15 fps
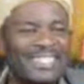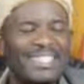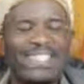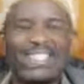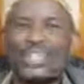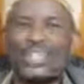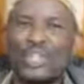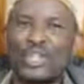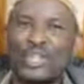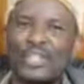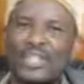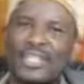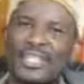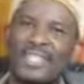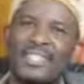clearly
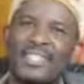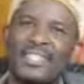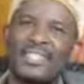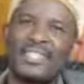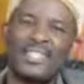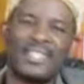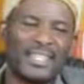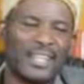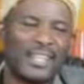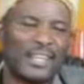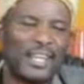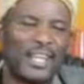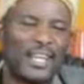shows us that